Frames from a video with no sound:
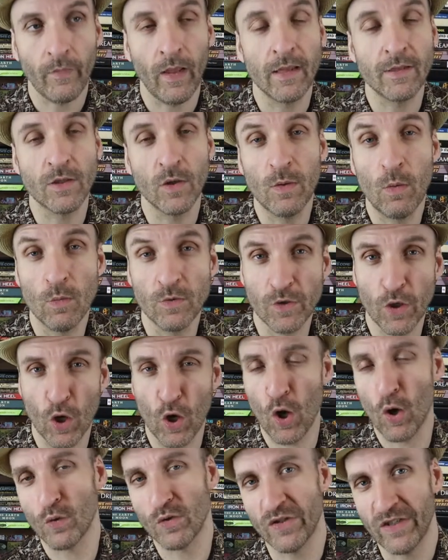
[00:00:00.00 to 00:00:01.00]
And so he wants to
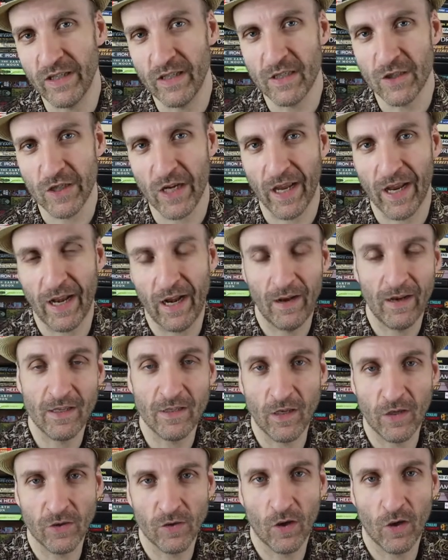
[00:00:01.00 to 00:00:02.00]
go see it and check it out.
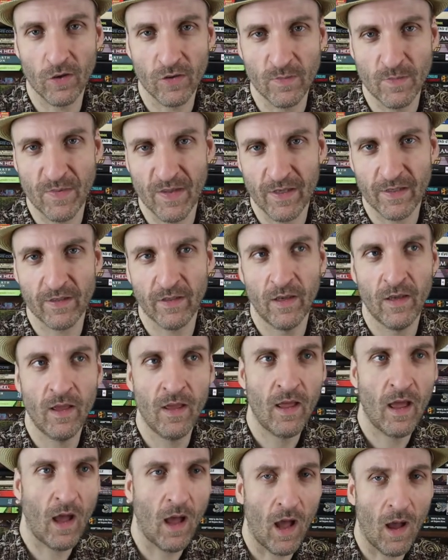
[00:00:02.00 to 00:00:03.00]
He's also heard some things
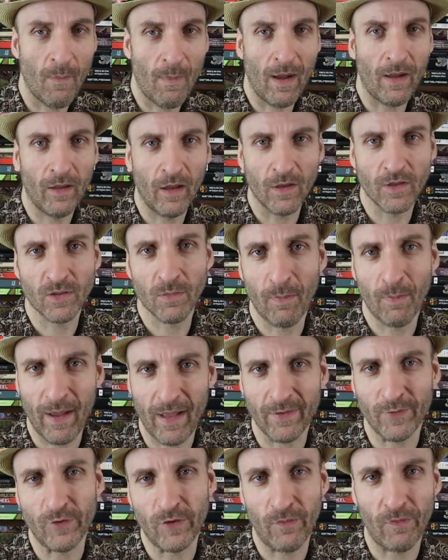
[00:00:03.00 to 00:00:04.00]
about some
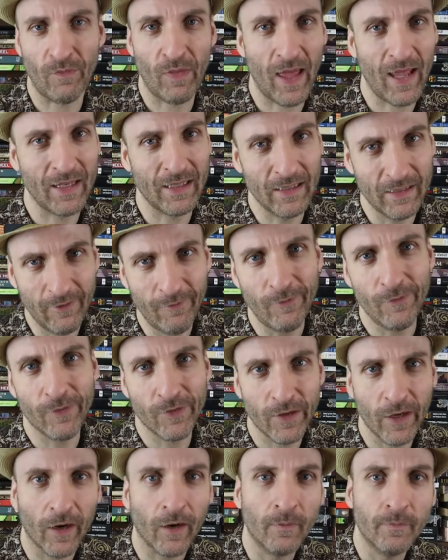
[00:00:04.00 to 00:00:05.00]
bad stuff that
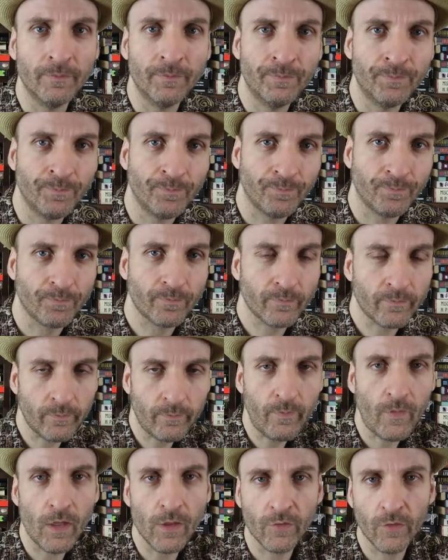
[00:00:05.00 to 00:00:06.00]
lives there.
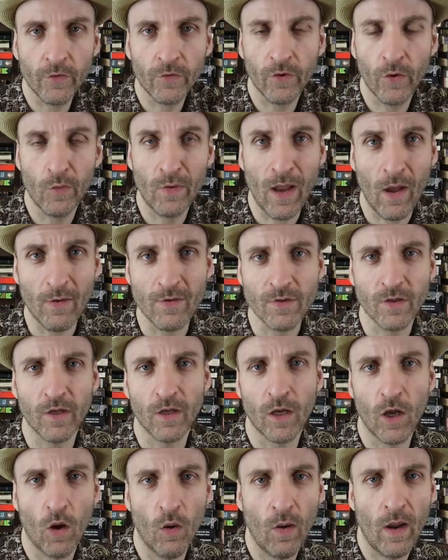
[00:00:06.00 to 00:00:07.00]
So now he's going
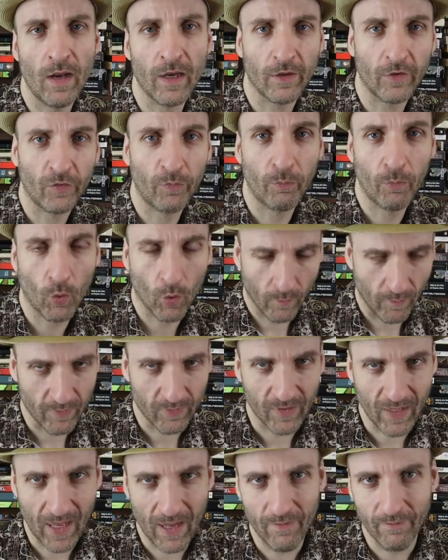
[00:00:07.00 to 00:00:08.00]
to go and explore
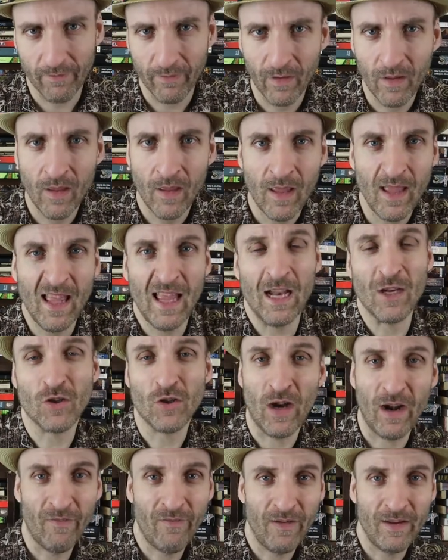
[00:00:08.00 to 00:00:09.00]
this cave and
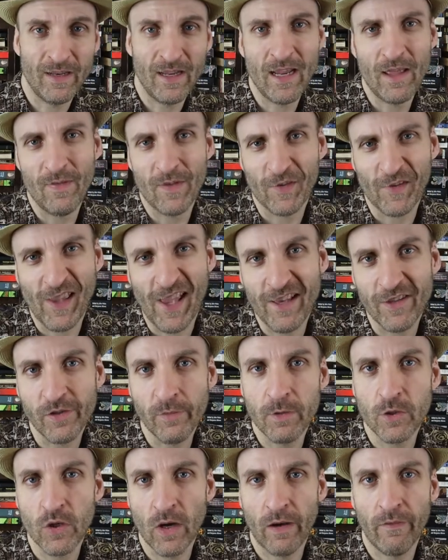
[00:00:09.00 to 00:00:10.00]
try to find in this
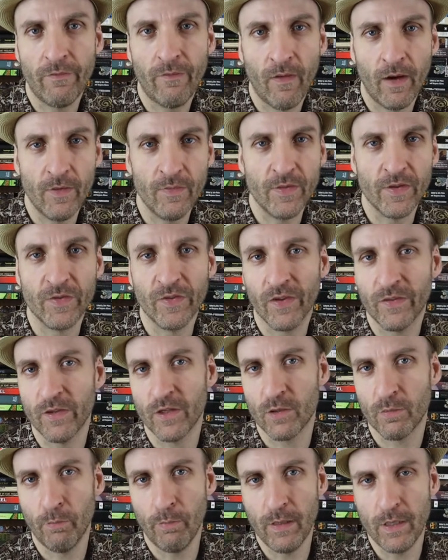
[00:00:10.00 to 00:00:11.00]
chasm and try to find this
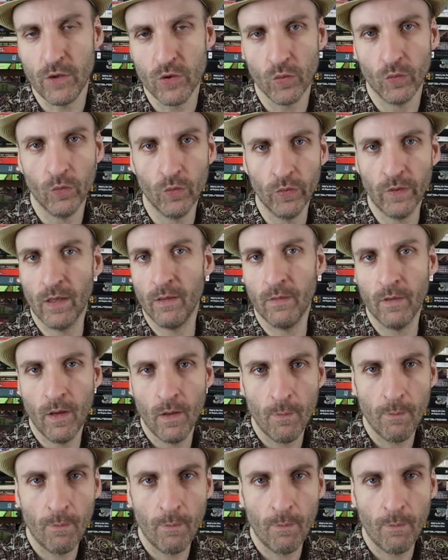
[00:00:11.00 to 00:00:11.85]
bejeweled and